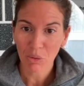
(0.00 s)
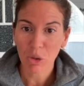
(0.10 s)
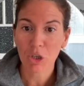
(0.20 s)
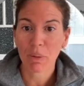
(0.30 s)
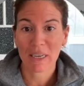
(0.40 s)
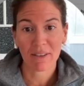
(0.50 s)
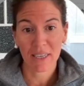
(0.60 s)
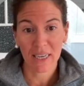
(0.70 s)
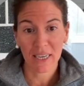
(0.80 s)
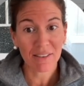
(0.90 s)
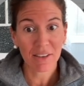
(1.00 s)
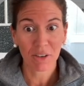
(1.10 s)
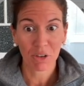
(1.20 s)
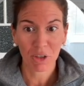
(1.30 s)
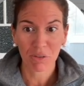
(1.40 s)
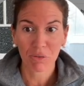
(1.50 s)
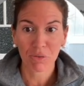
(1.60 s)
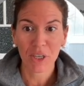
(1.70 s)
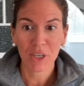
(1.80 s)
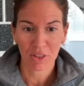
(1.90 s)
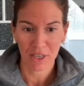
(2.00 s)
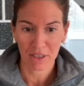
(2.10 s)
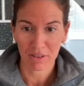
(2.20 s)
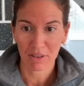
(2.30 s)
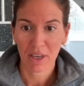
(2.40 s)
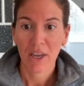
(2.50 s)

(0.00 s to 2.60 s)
which makes it easier to configure things.